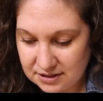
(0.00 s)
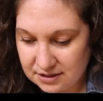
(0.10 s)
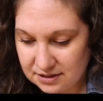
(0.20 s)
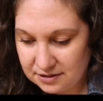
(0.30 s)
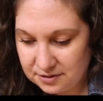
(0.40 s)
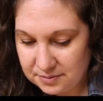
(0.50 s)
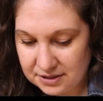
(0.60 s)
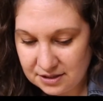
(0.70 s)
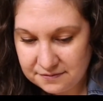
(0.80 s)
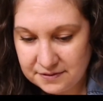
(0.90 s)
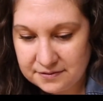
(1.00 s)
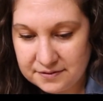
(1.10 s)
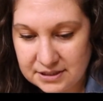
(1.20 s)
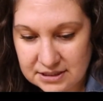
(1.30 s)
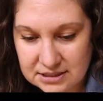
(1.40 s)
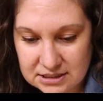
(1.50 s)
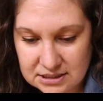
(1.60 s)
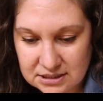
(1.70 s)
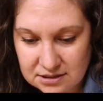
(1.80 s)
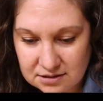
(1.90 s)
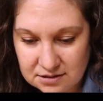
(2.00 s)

A little bit off of it.